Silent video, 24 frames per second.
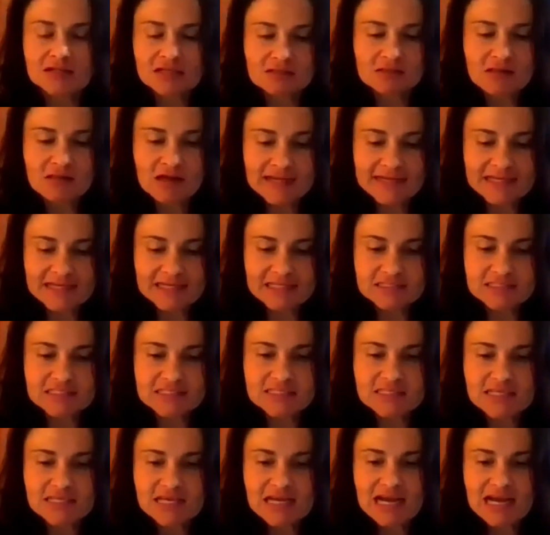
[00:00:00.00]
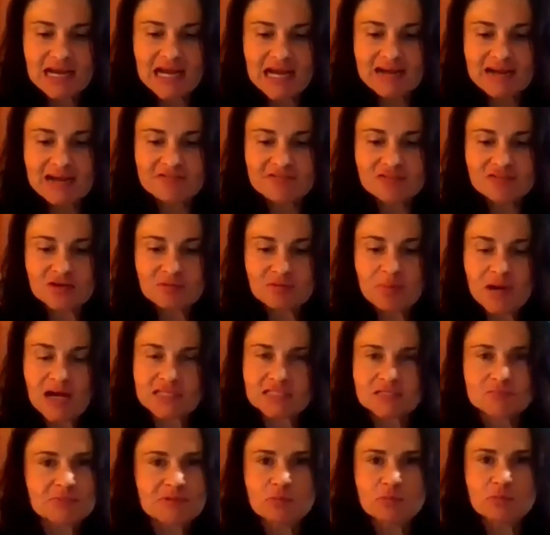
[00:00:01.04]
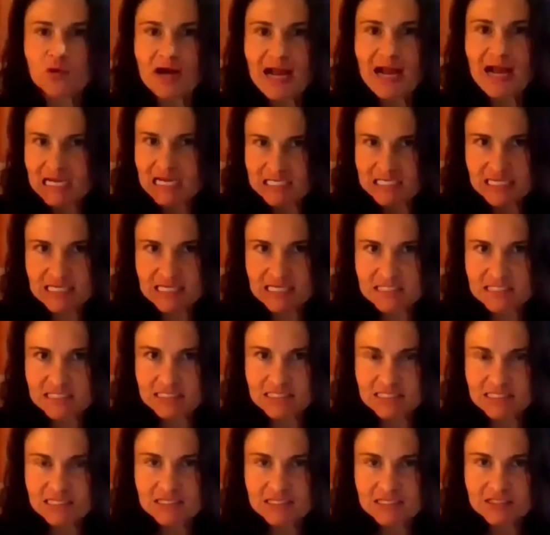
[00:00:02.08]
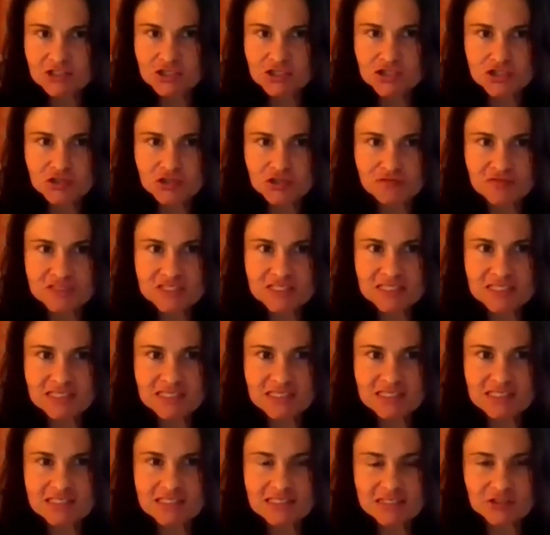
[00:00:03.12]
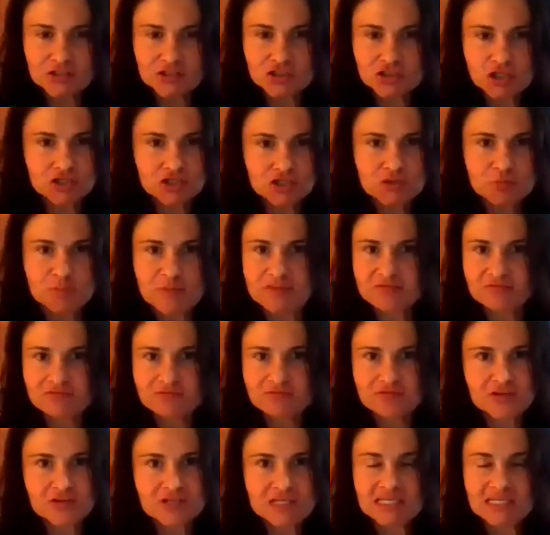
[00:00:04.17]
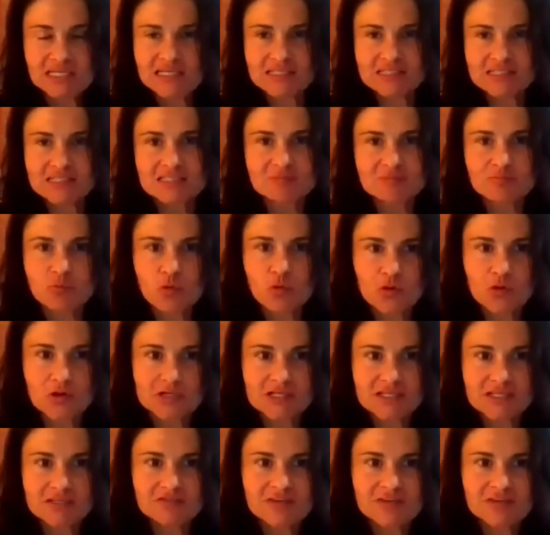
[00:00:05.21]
clients have possibly more access to services that are judgment-free and supportive.